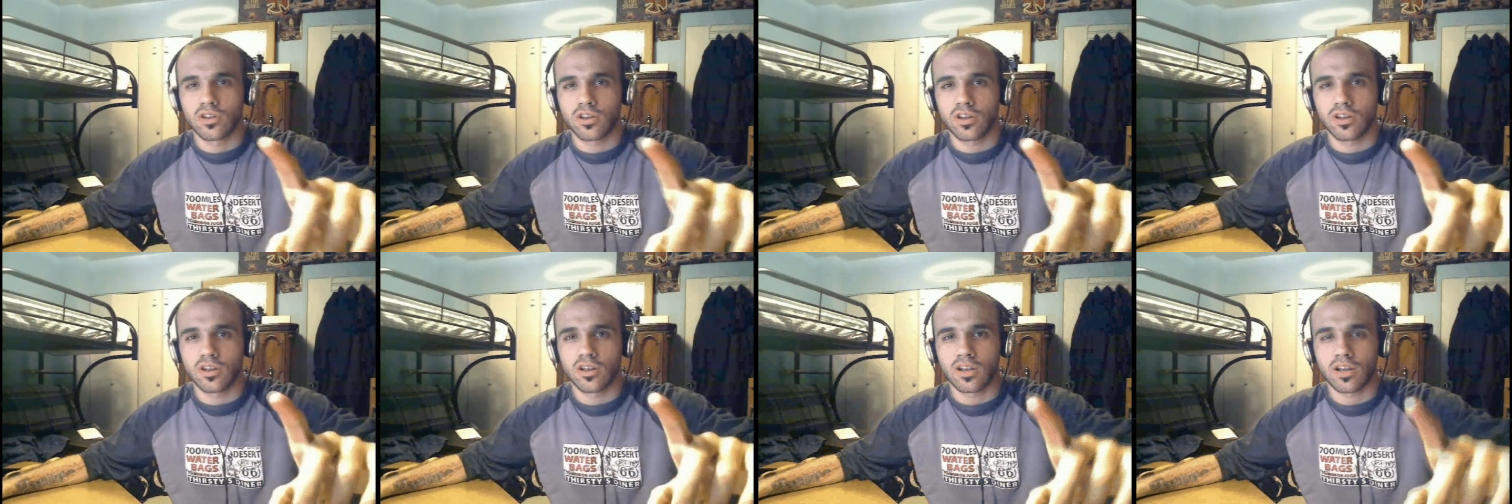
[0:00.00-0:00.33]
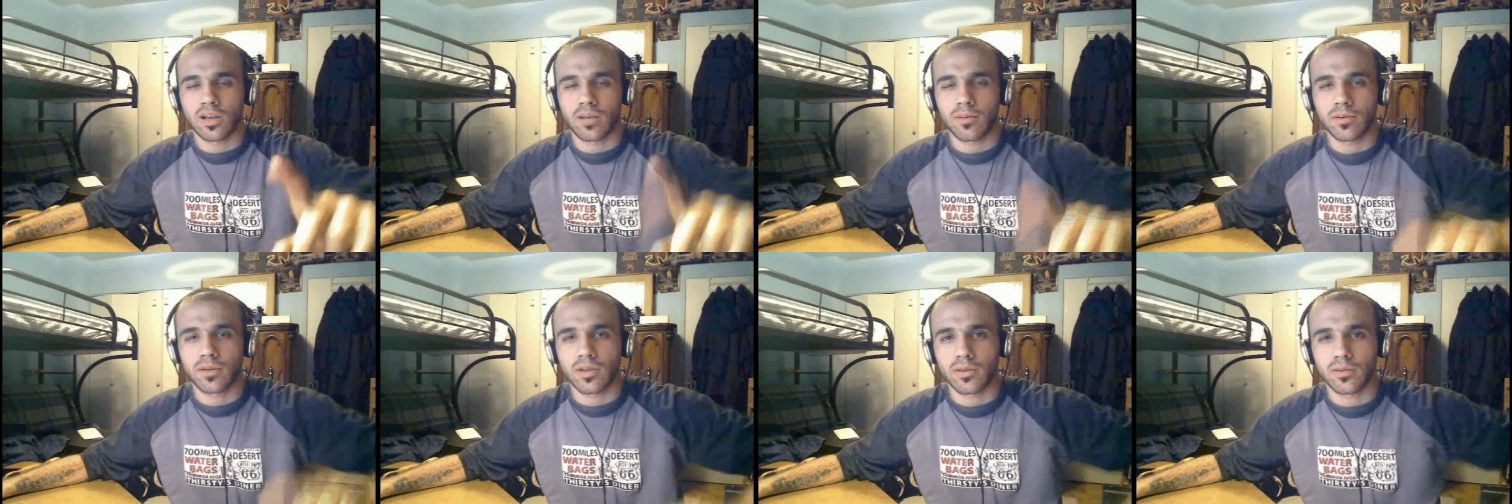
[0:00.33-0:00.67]

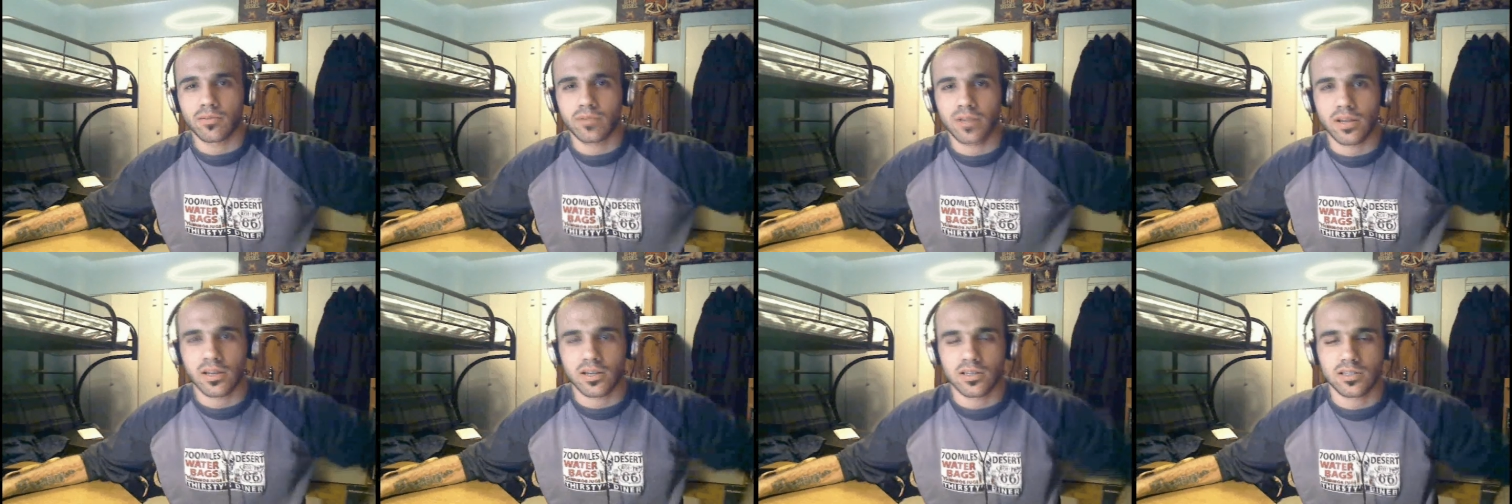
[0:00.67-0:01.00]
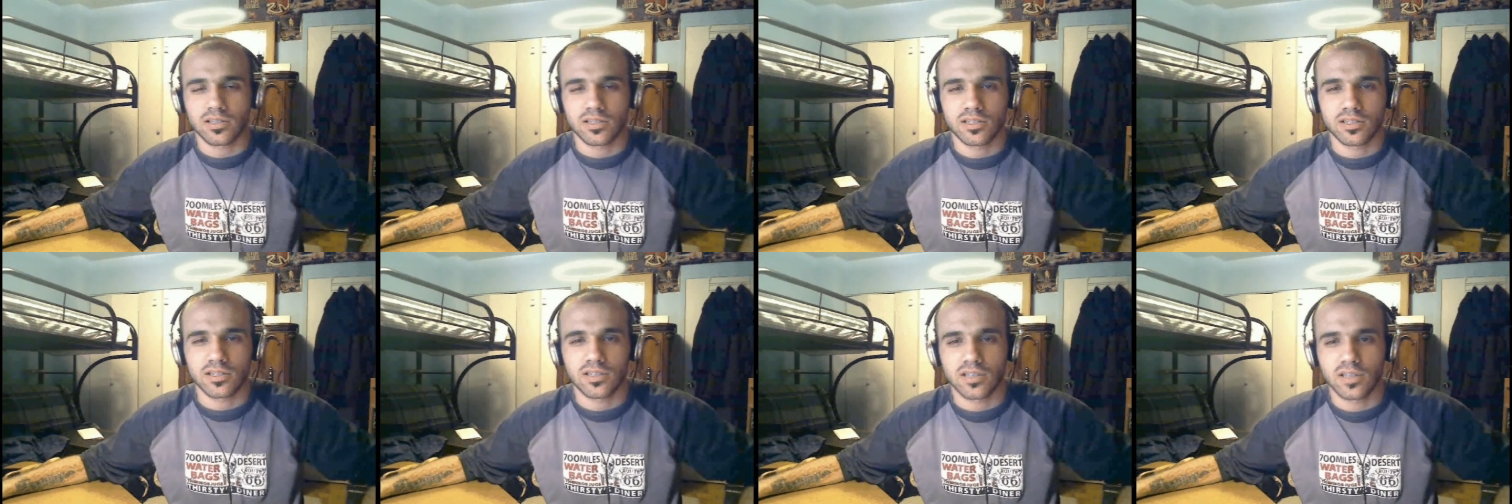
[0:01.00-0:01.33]
Coming up next
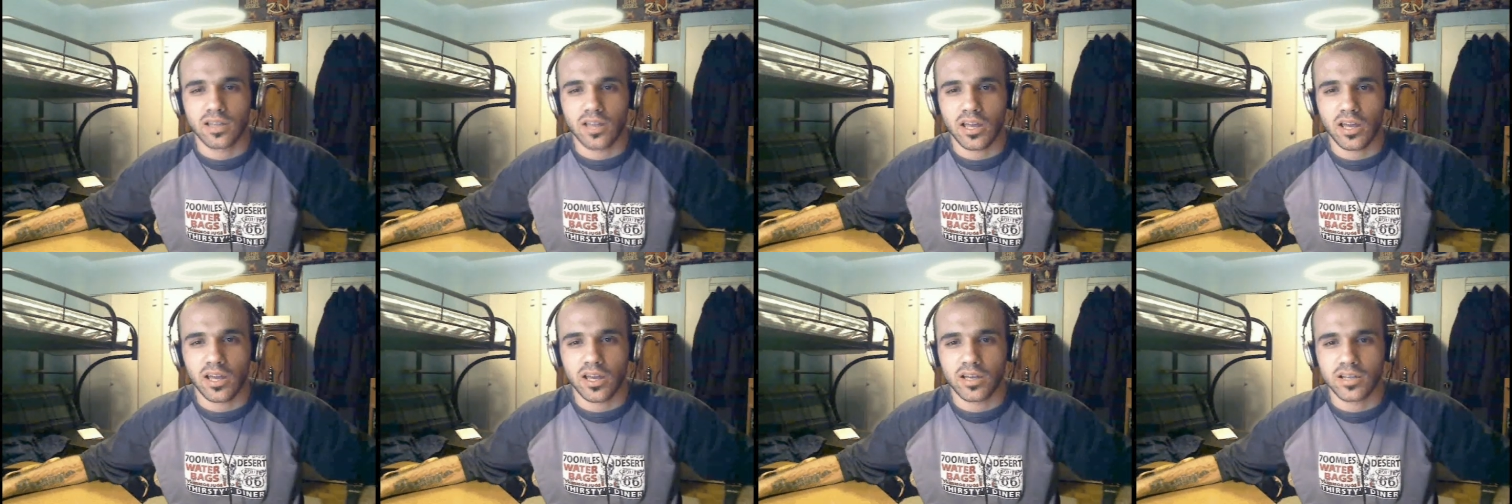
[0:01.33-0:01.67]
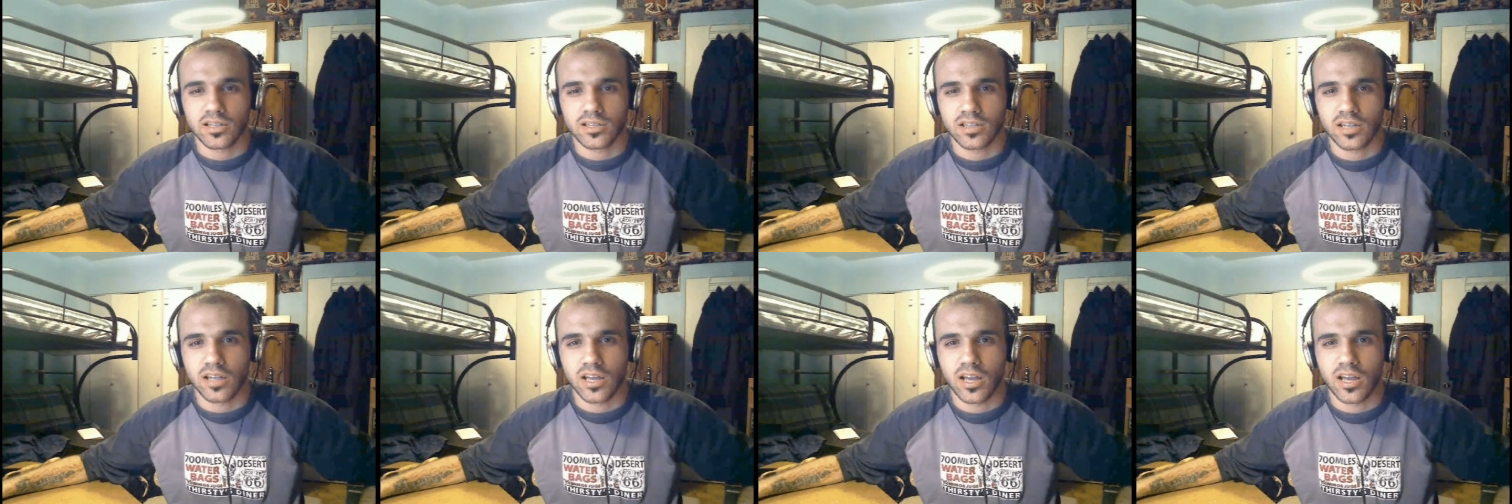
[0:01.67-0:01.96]
is Thea's